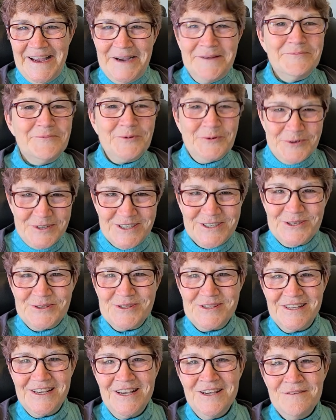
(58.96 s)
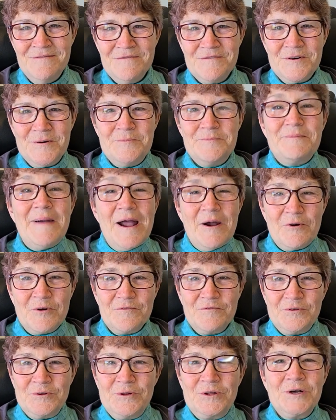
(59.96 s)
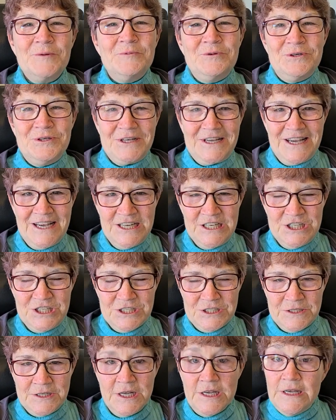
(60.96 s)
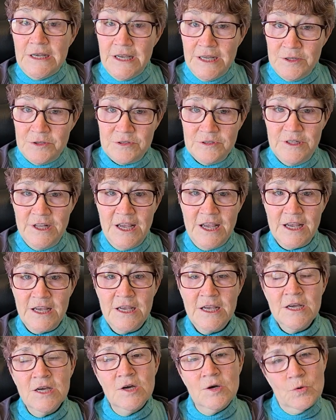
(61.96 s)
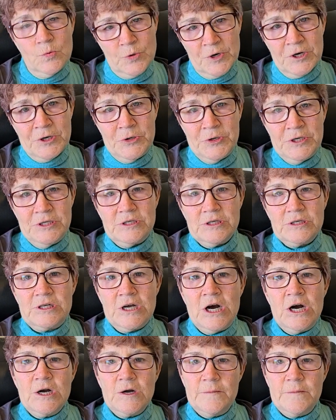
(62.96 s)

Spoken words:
I'm Marie-Josée from Powerful Communication, and today we're going to talk